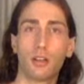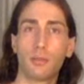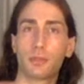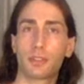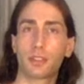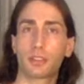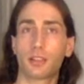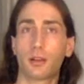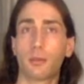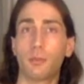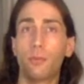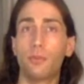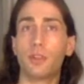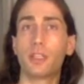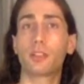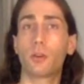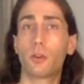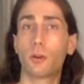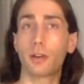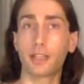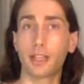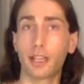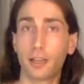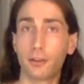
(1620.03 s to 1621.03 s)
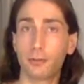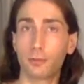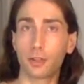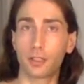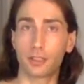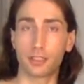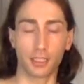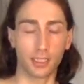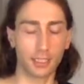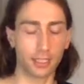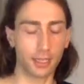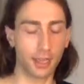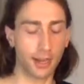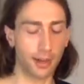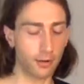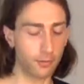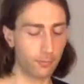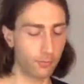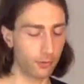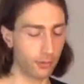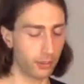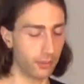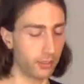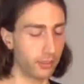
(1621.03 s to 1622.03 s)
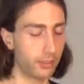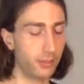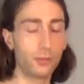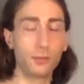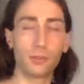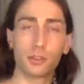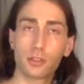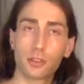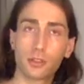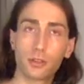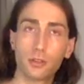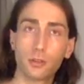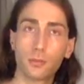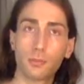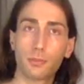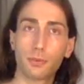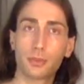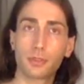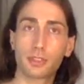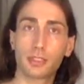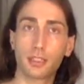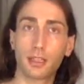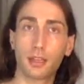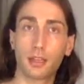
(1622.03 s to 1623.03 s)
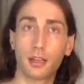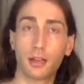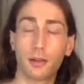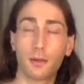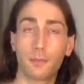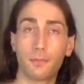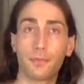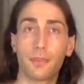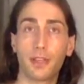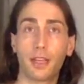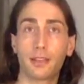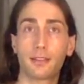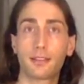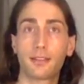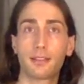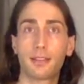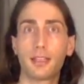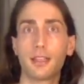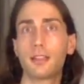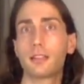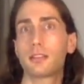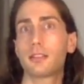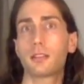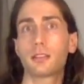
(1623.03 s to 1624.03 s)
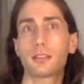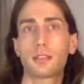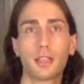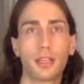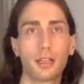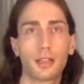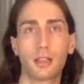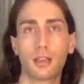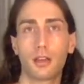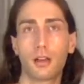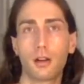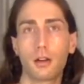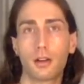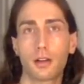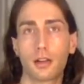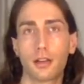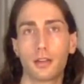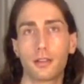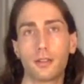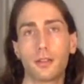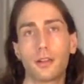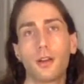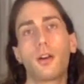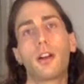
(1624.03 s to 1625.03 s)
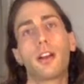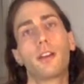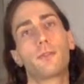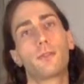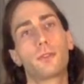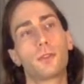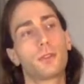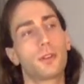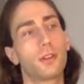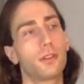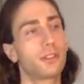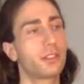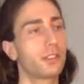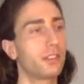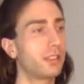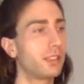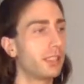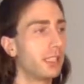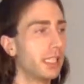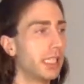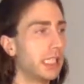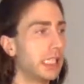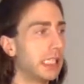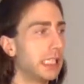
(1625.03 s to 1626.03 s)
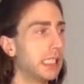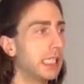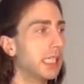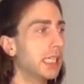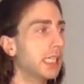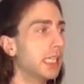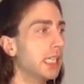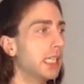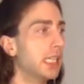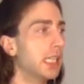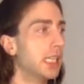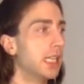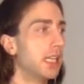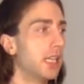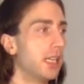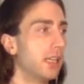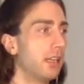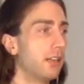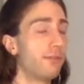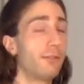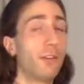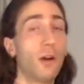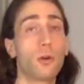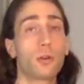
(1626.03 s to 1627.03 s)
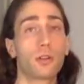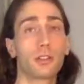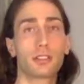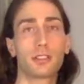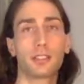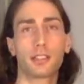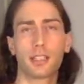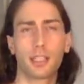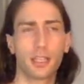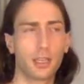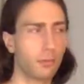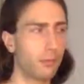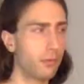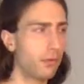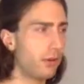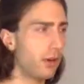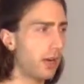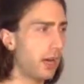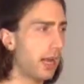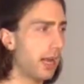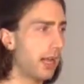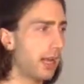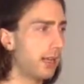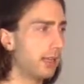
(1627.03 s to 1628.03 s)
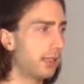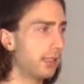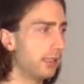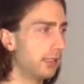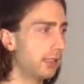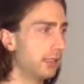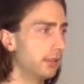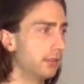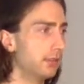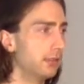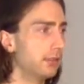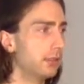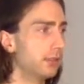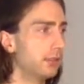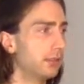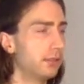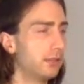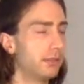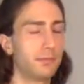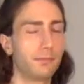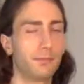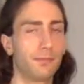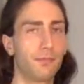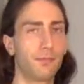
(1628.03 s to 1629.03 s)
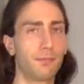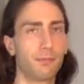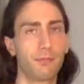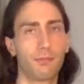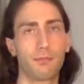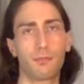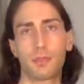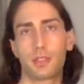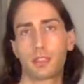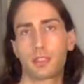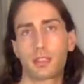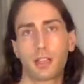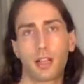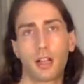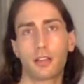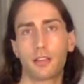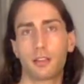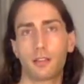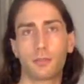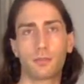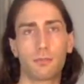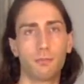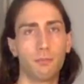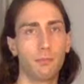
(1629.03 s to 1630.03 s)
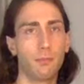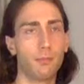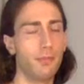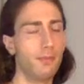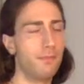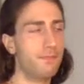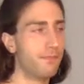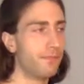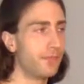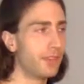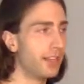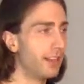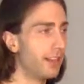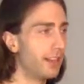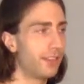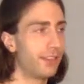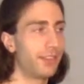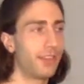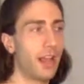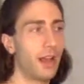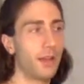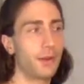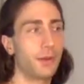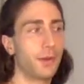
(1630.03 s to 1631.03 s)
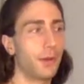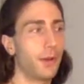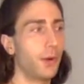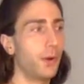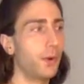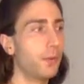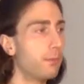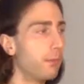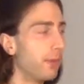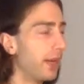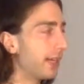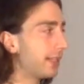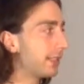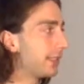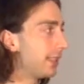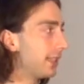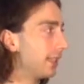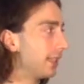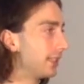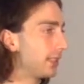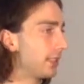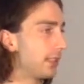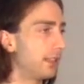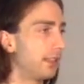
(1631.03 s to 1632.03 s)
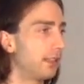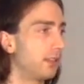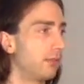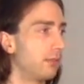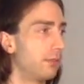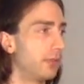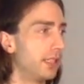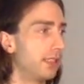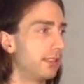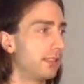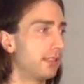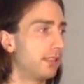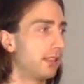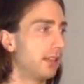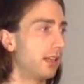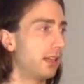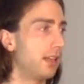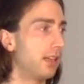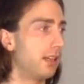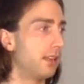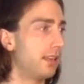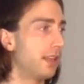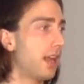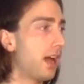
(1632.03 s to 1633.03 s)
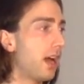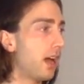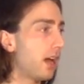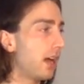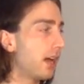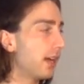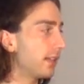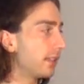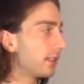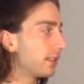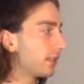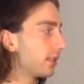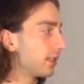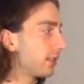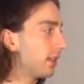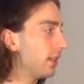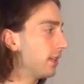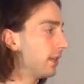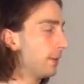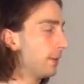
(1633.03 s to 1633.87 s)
because I'm recording everything now for the YouTube that things just take longer. I have to constantly focus the camera and kind of, I don't know, make things a little bit nice,